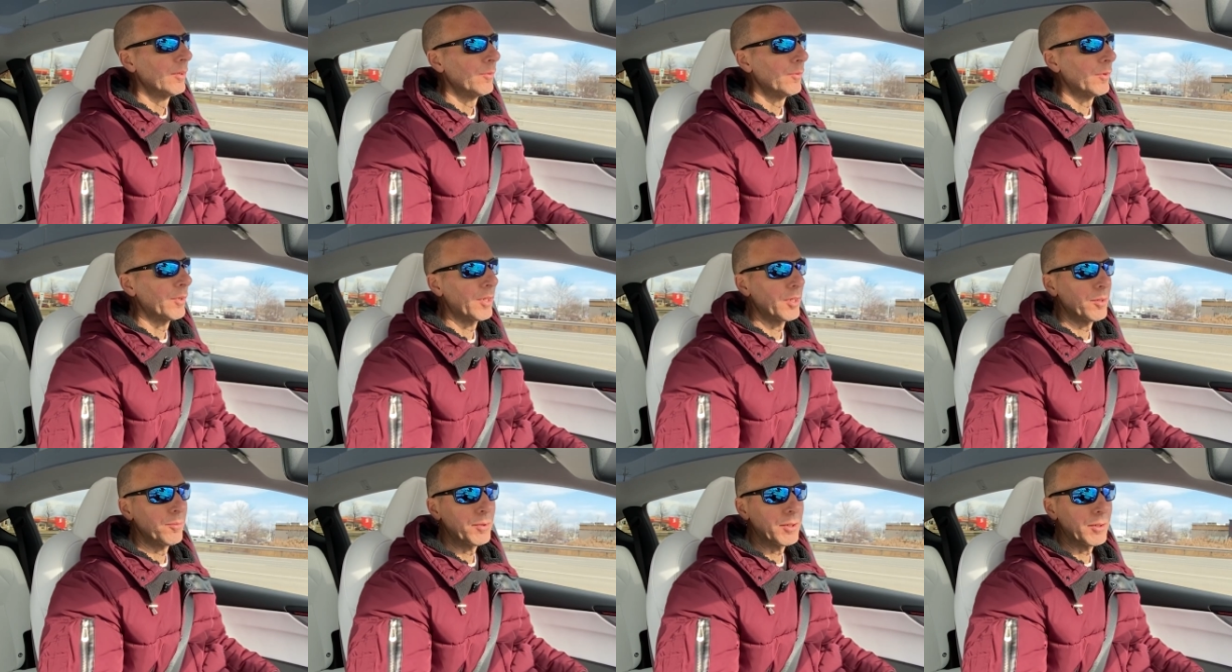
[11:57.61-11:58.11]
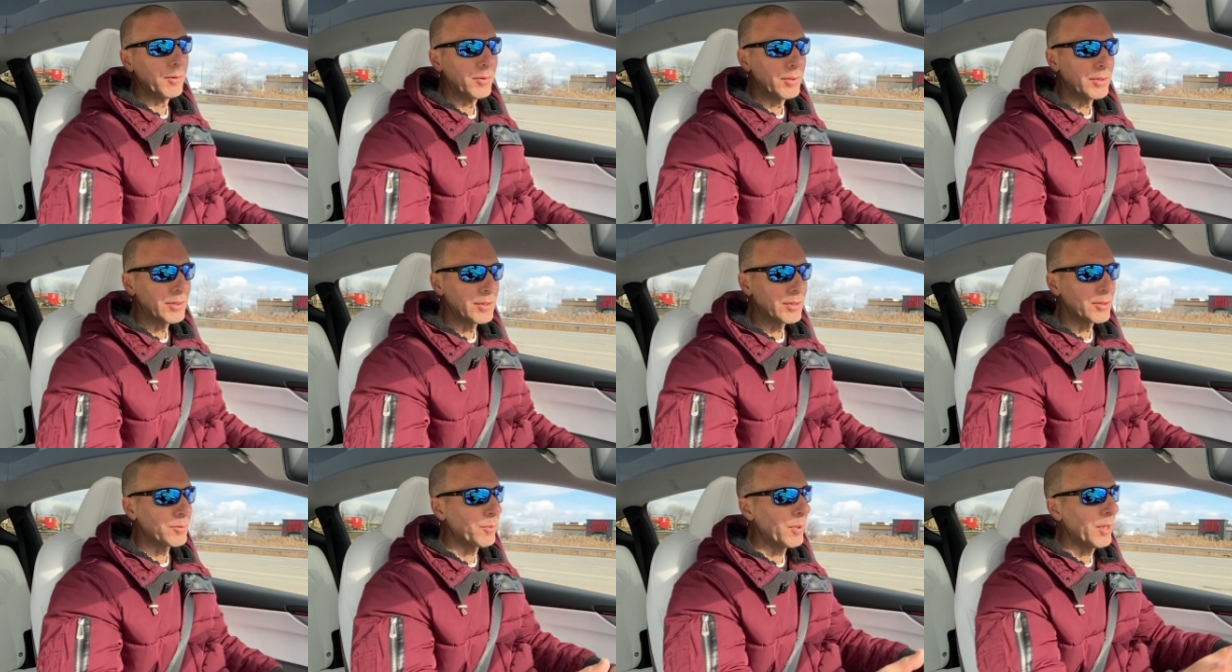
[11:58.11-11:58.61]
One of the big
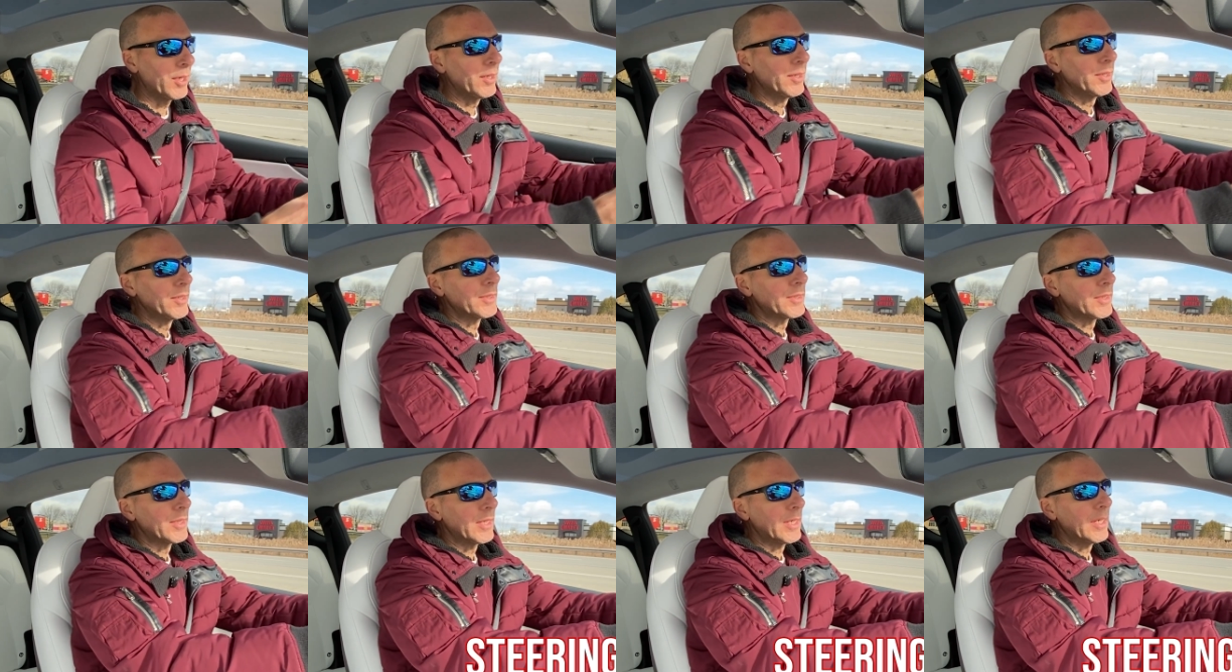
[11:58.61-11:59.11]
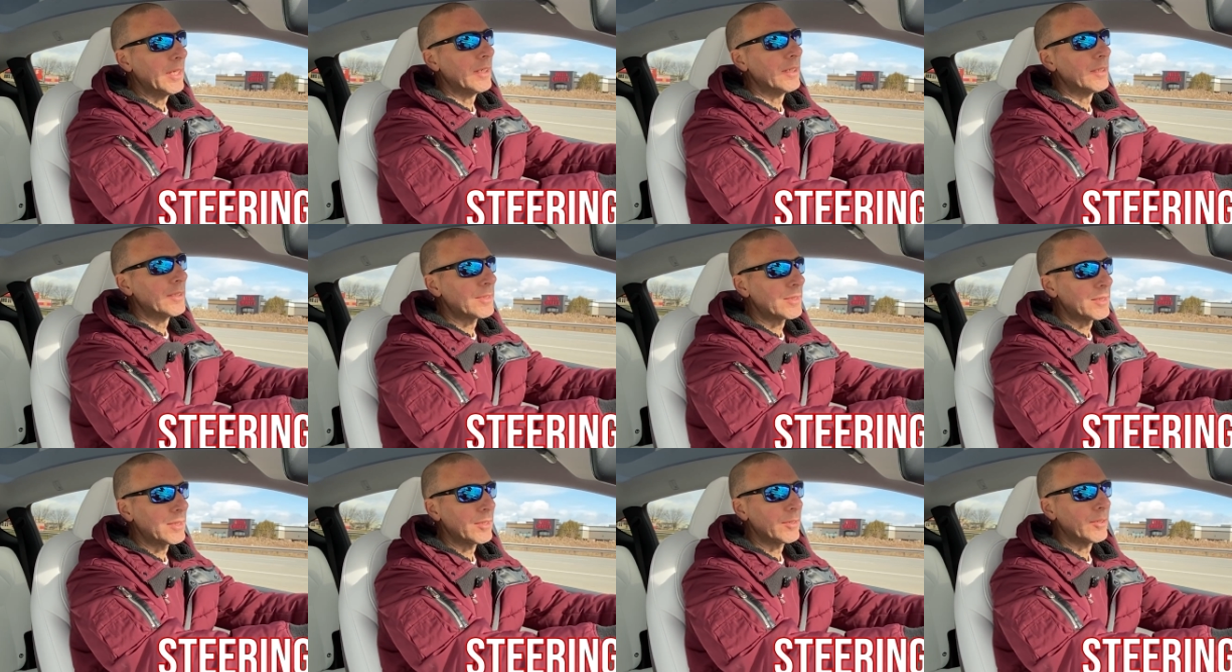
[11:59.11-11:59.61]
ones as well is the
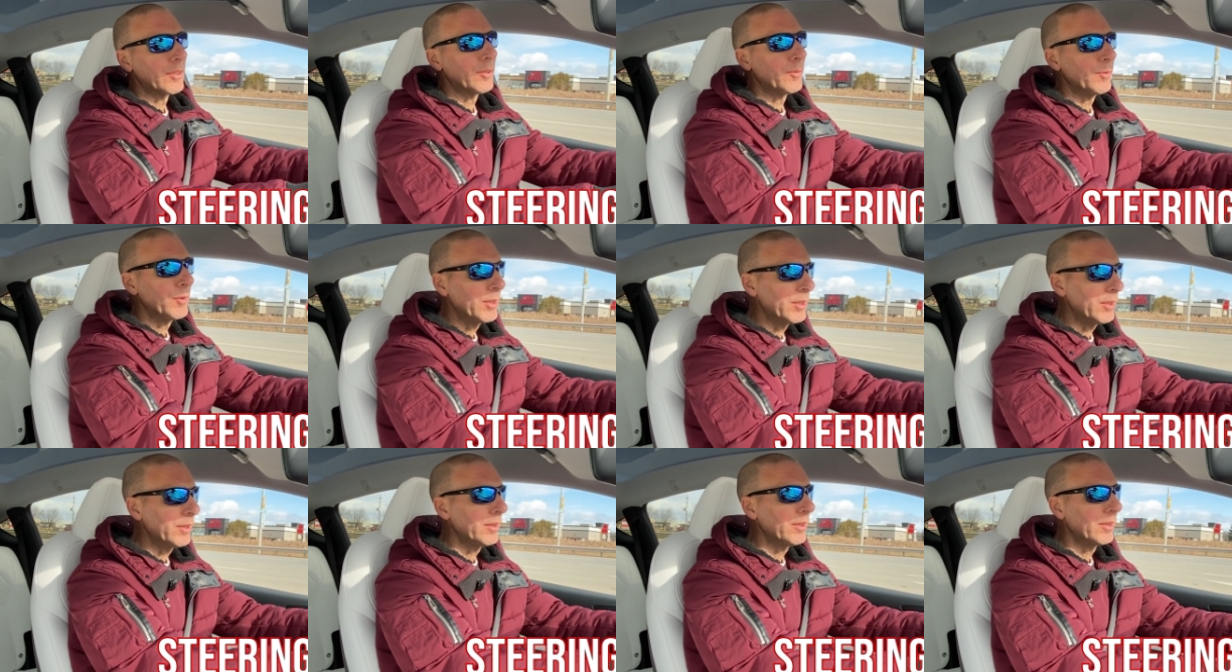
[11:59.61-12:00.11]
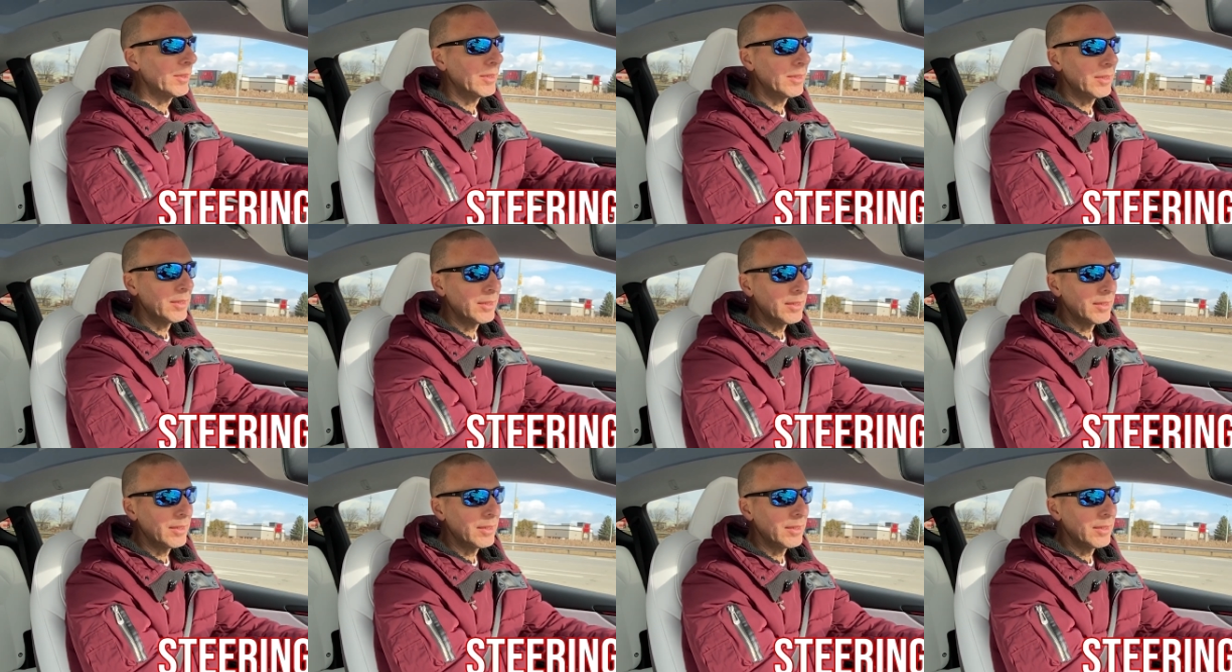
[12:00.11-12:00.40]
heated steering wheel.